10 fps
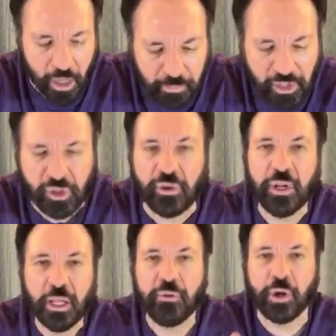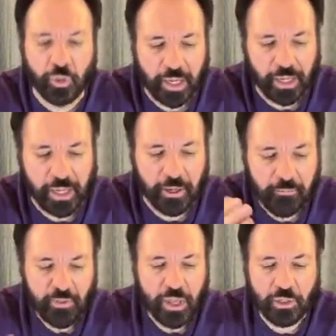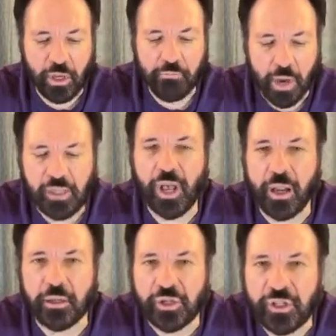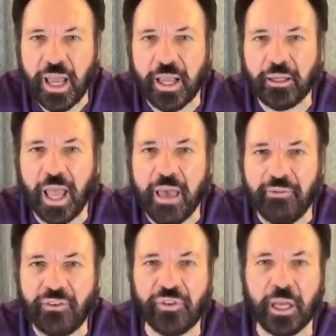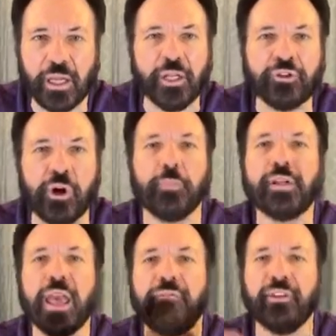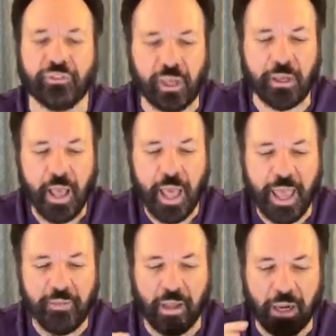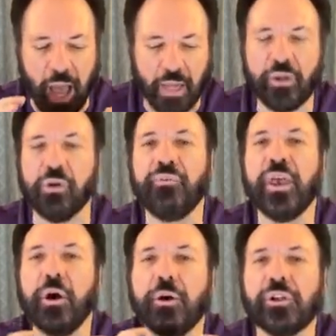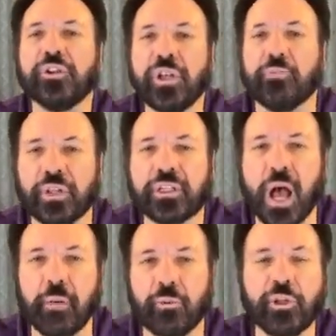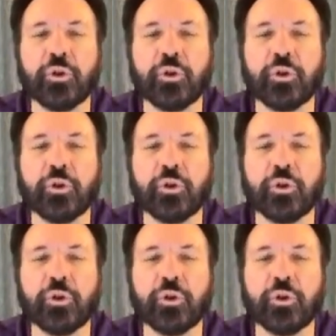Number two, real quickly here, you must understand everything and interpret everything in the light of the urgency of the time.